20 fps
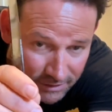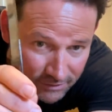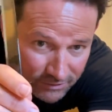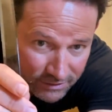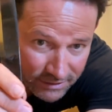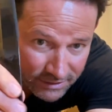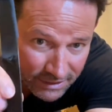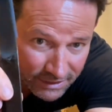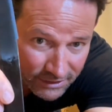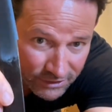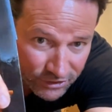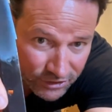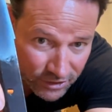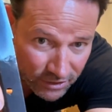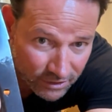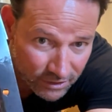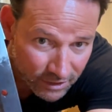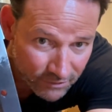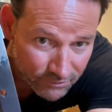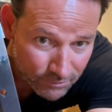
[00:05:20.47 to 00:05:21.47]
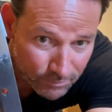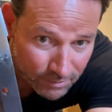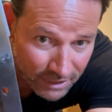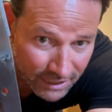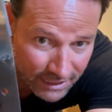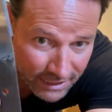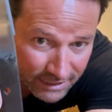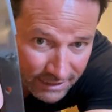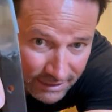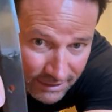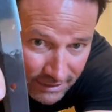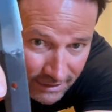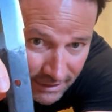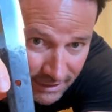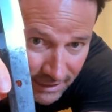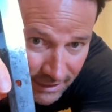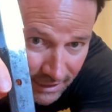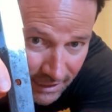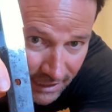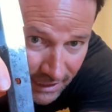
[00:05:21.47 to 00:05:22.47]
signature of the blade,
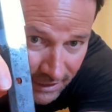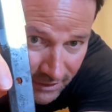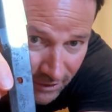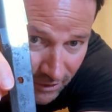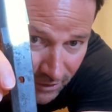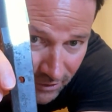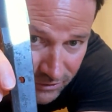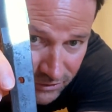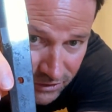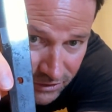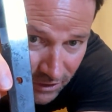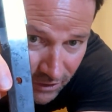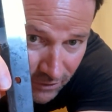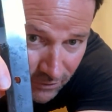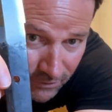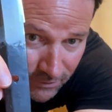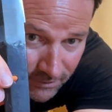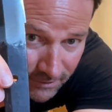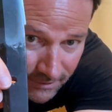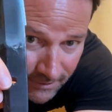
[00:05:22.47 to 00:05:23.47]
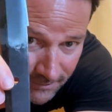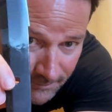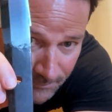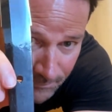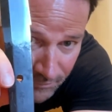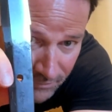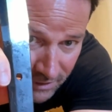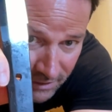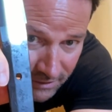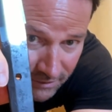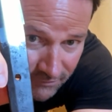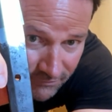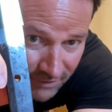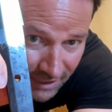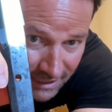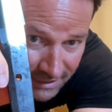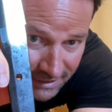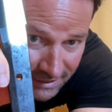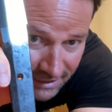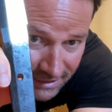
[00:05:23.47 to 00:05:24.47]
and also the
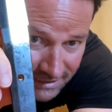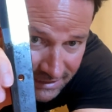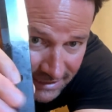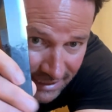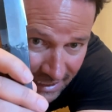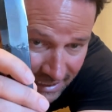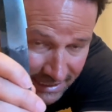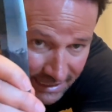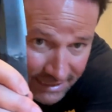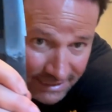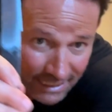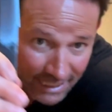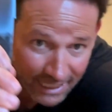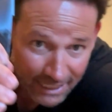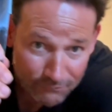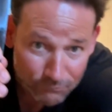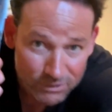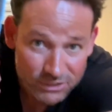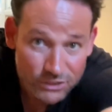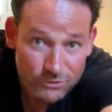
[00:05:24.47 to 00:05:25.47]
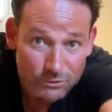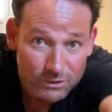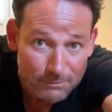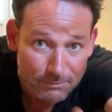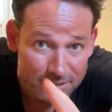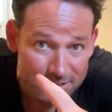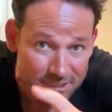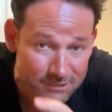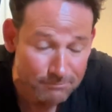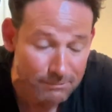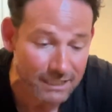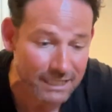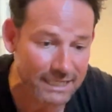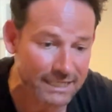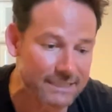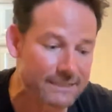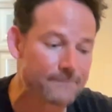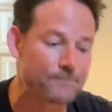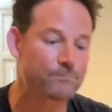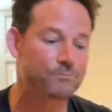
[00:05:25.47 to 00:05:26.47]
fact that it's dated. And what's cool about this
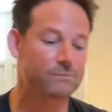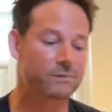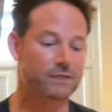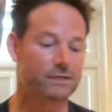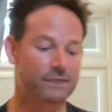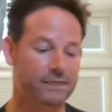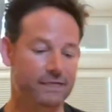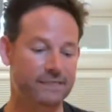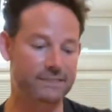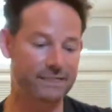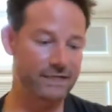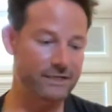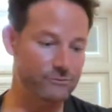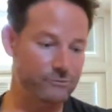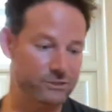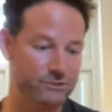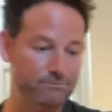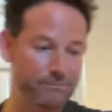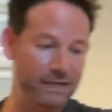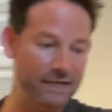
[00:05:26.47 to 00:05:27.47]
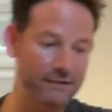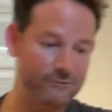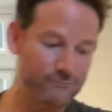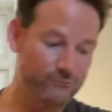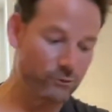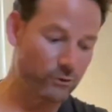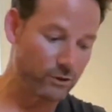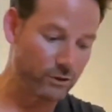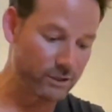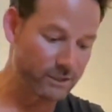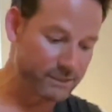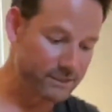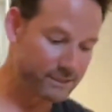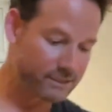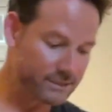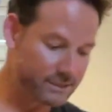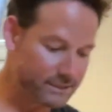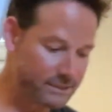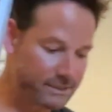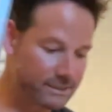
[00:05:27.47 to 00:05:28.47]
blade is that it was made for
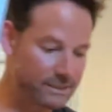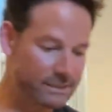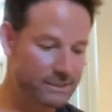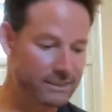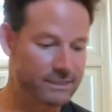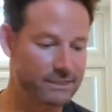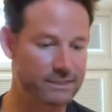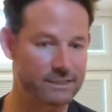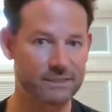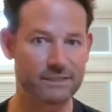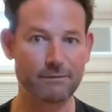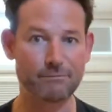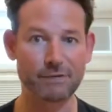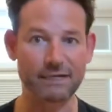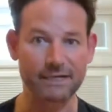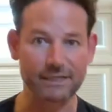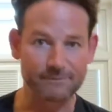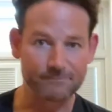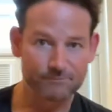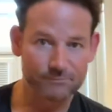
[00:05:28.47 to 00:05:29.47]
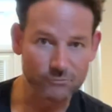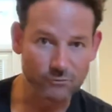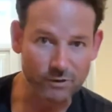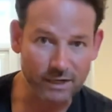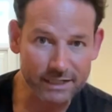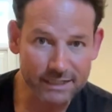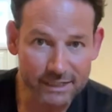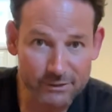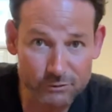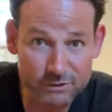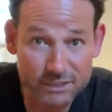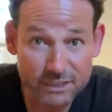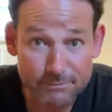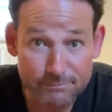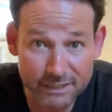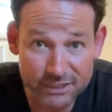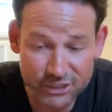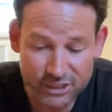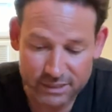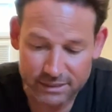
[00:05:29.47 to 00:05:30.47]
somebody, right? It was
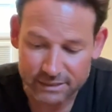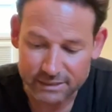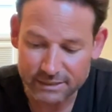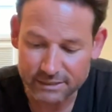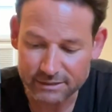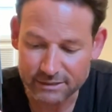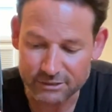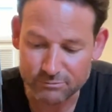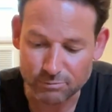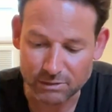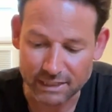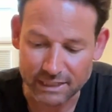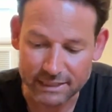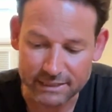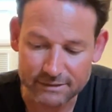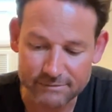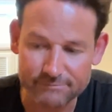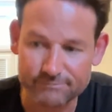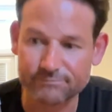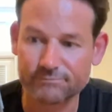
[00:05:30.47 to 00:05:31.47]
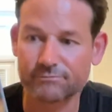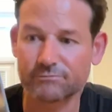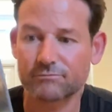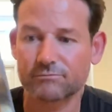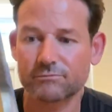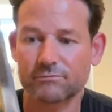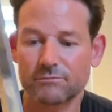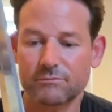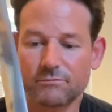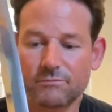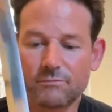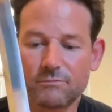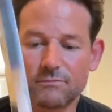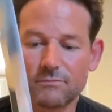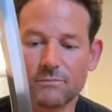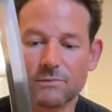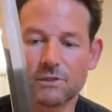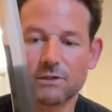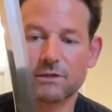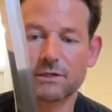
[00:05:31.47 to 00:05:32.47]
commissioned, this blade.
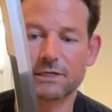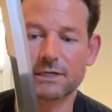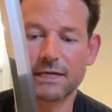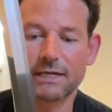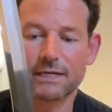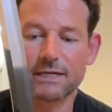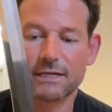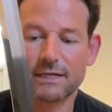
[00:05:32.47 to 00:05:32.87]
Okay,